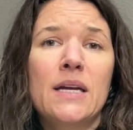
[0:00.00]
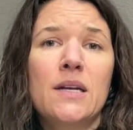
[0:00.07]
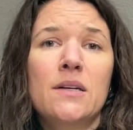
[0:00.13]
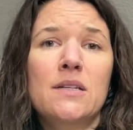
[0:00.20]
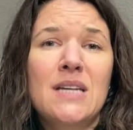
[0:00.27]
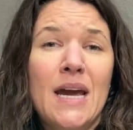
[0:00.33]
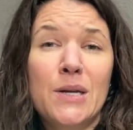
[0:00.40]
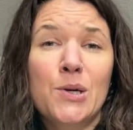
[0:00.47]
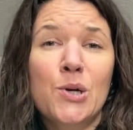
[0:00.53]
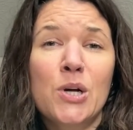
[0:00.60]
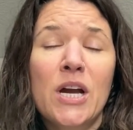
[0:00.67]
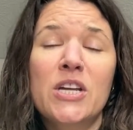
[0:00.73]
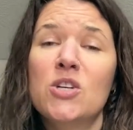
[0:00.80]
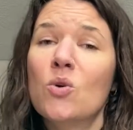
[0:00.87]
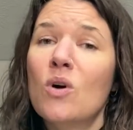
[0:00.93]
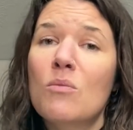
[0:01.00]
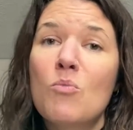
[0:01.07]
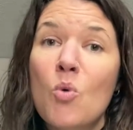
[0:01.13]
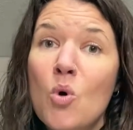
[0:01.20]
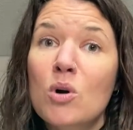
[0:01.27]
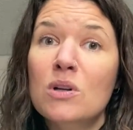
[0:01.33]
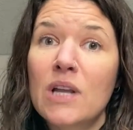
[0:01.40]
tighter, and you are
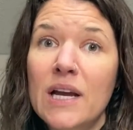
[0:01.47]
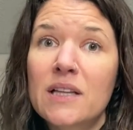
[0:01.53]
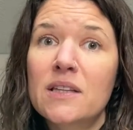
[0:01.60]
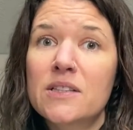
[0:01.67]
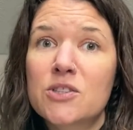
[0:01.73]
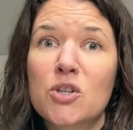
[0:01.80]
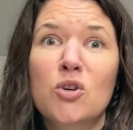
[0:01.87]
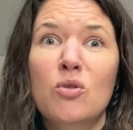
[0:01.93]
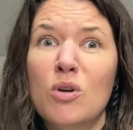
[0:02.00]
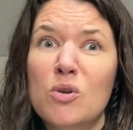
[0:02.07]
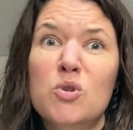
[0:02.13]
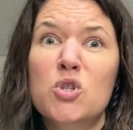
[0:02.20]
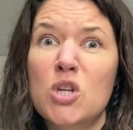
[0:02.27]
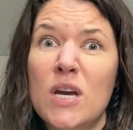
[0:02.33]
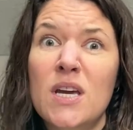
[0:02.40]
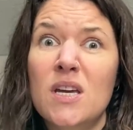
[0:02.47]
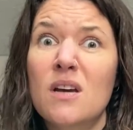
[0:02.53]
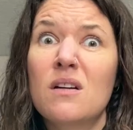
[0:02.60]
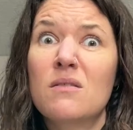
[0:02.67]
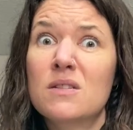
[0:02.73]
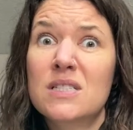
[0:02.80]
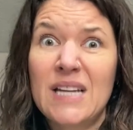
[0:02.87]
more likely to crochet
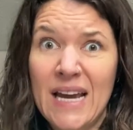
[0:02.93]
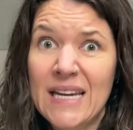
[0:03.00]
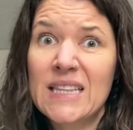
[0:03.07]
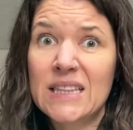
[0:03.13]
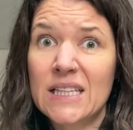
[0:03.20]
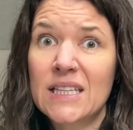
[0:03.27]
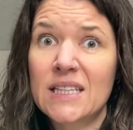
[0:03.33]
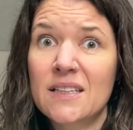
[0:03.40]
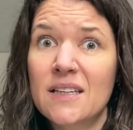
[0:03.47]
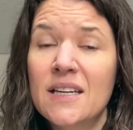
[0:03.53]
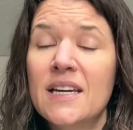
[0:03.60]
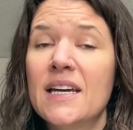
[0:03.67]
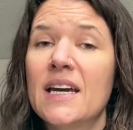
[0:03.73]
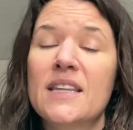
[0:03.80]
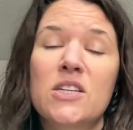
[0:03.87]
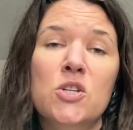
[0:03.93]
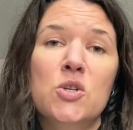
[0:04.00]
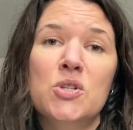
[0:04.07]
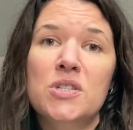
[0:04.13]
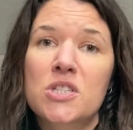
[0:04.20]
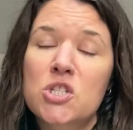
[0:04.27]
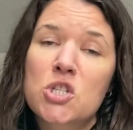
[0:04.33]
tightly, and that your
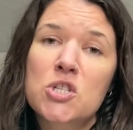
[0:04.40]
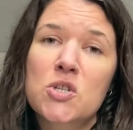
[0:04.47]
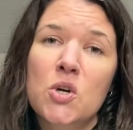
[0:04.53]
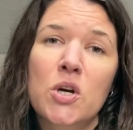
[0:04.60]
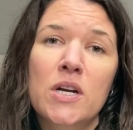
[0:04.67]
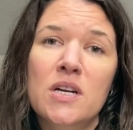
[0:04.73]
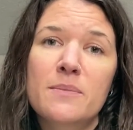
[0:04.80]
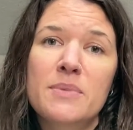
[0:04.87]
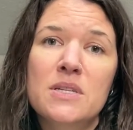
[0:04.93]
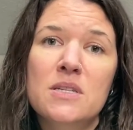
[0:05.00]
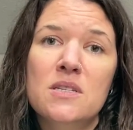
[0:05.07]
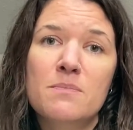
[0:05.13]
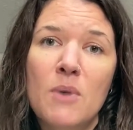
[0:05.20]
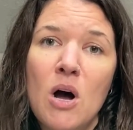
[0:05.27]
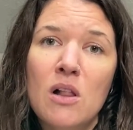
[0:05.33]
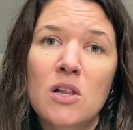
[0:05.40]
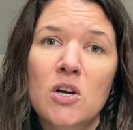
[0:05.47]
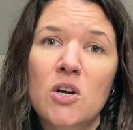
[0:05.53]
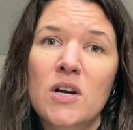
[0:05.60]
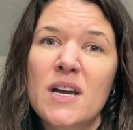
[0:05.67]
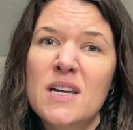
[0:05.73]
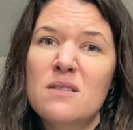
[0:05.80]
stitches are going to be
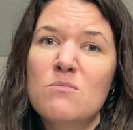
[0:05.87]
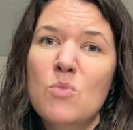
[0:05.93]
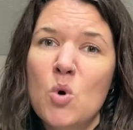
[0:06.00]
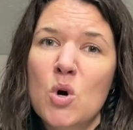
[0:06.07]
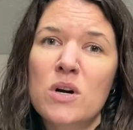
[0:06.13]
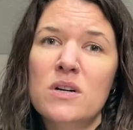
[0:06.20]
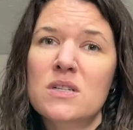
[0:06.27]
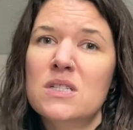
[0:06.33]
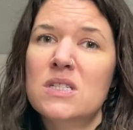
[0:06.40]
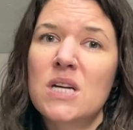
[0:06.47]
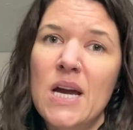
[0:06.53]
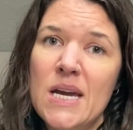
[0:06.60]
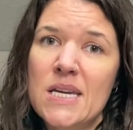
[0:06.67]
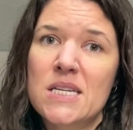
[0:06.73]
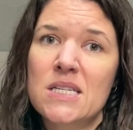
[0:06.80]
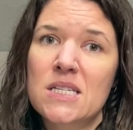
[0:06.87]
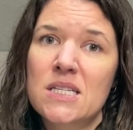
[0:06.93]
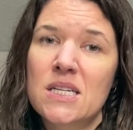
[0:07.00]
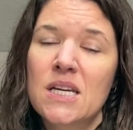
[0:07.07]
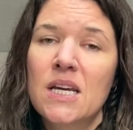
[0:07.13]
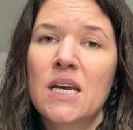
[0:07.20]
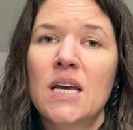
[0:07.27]
smaller and more tight.
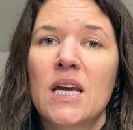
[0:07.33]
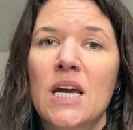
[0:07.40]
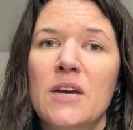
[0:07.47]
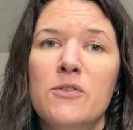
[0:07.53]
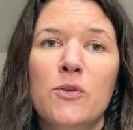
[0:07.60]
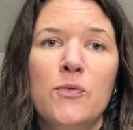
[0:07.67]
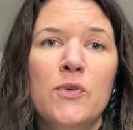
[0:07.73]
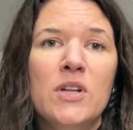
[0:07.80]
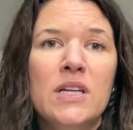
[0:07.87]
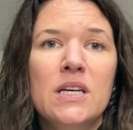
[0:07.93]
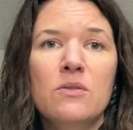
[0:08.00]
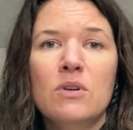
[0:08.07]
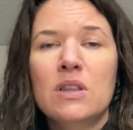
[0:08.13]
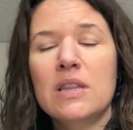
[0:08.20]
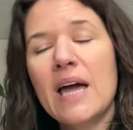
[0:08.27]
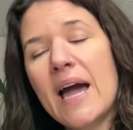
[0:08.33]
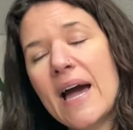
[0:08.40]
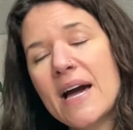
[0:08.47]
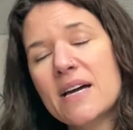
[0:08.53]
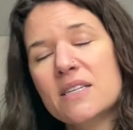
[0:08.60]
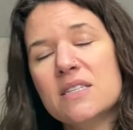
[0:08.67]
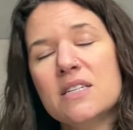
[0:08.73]
If you're feeling
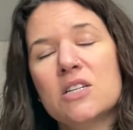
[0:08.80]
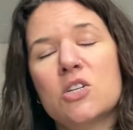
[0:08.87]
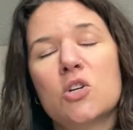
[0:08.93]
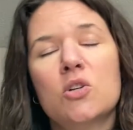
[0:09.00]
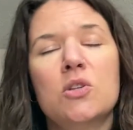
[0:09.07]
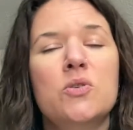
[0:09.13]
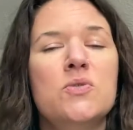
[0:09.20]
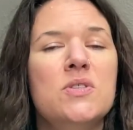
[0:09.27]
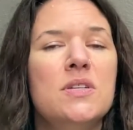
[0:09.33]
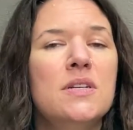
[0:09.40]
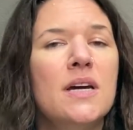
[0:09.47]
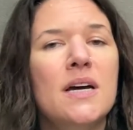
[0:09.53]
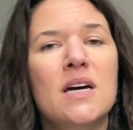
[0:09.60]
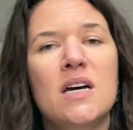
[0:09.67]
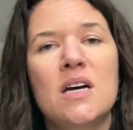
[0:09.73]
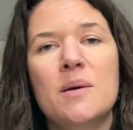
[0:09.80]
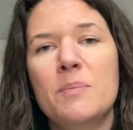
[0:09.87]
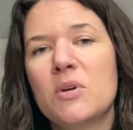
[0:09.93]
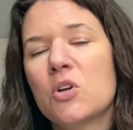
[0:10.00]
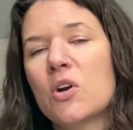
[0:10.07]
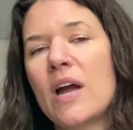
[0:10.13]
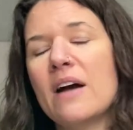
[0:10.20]
relaxed and you're loosened up
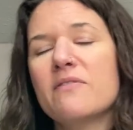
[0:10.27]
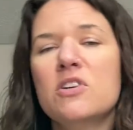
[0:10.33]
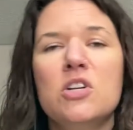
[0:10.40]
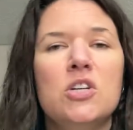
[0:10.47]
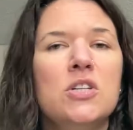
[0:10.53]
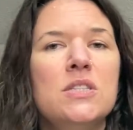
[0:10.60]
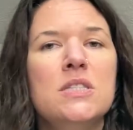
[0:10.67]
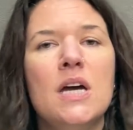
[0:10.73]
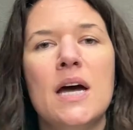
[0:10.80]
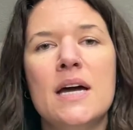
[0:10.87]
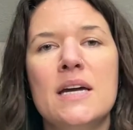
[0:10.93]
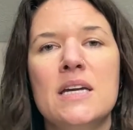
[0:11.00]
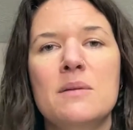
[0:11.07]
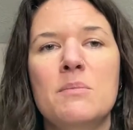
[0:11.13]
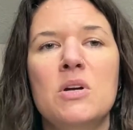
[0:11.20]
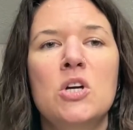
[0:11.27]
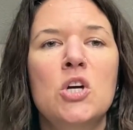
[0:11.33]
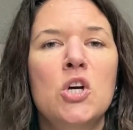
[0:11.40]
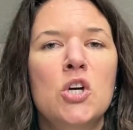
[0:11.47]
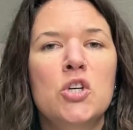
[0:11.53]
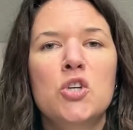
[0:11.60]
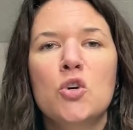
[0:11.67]
and you're having a good time,
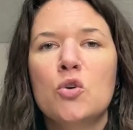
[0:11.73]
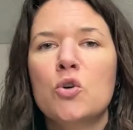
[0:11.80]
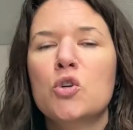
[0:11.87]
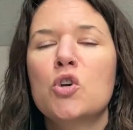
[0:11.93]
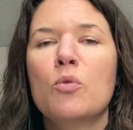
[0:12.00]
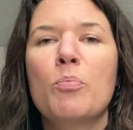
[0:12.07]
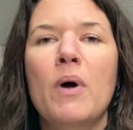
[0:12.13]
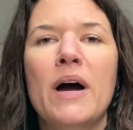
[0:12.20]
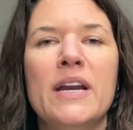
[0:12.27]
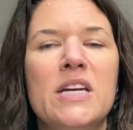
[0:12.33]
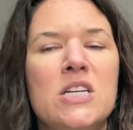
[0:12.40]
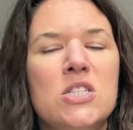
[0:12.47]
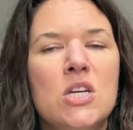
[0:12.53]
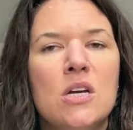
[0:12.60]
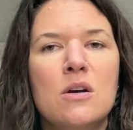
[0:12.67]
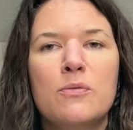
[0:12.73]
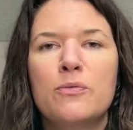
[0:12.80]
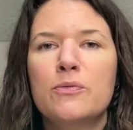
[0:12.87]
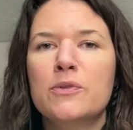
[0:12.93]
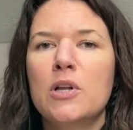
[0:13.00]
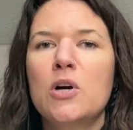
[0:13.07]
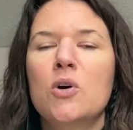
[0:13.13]
your body is going to
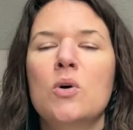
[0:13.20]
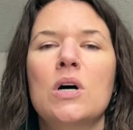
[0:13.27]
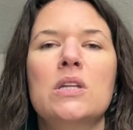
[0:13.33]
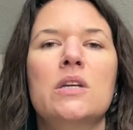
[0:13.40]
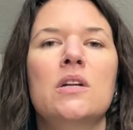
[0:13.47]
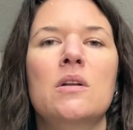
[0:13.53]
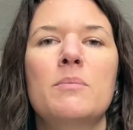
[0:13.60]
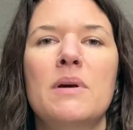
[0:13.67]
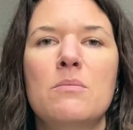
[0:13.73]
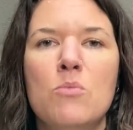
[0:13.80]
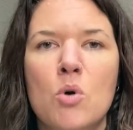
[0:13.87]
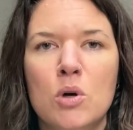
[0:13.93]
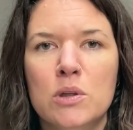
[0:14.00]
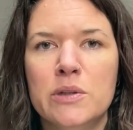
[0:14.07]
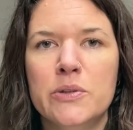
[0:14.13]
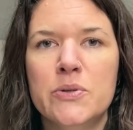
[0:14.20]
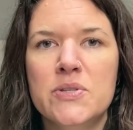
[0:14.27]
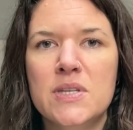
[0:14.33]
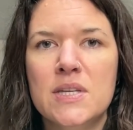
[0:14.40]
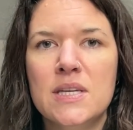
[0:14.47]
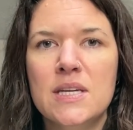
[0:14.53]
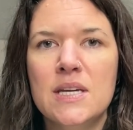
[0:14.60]
flow a little bit more
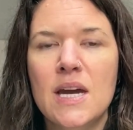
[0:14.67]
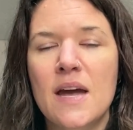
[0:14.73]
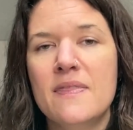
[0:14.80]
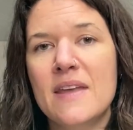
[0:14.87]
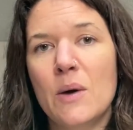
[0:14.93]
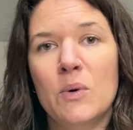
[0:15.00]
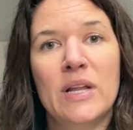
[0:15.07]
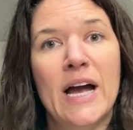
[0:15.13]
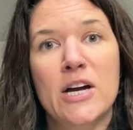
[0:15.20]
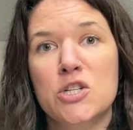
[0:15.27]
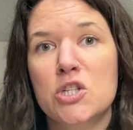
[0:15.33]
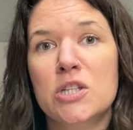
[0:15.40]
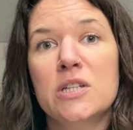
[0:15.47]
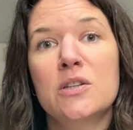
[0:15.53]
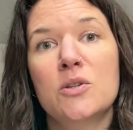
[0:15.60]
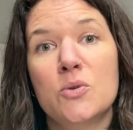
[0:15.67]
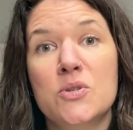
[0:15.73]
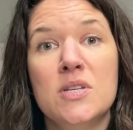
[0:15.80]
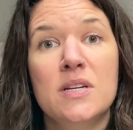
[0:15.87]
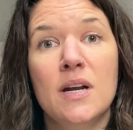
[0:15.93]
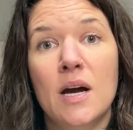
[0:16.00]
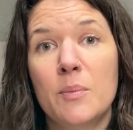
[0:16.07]
loosely, and that will actually
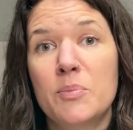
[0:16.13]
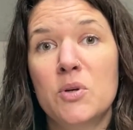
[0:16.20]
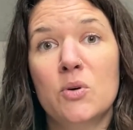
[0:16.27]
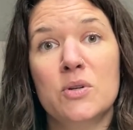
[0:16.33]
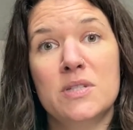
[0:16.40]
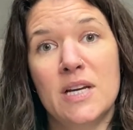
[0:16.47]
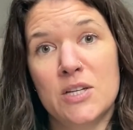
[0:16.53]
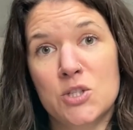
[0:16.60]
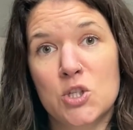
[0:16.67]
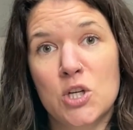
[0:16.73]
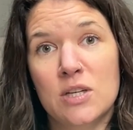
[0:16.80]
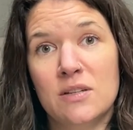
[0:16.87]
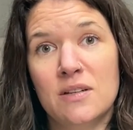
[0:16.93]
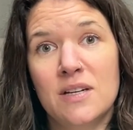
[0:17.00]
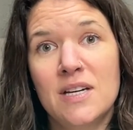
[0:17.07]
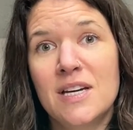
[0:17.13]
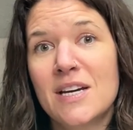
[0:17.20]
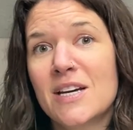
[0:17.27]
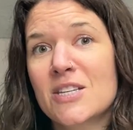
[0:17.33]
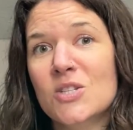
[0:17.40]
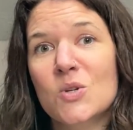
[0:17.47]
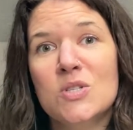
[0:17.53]
loosen up your tension.
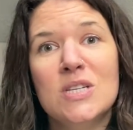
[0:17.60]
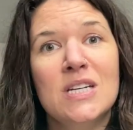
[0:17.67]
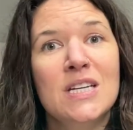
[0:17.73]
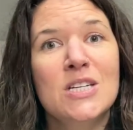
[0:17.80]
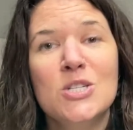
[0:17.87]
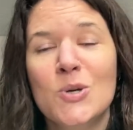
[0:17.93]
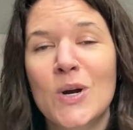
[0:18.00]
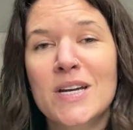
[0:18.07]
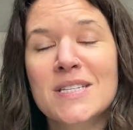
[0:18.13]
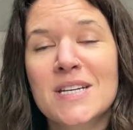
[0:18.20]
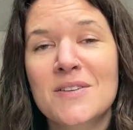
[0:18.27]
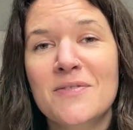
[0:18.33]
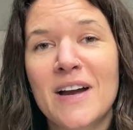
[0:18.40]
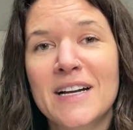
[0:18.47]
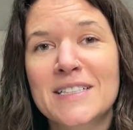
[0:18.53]
So it's an interesting fact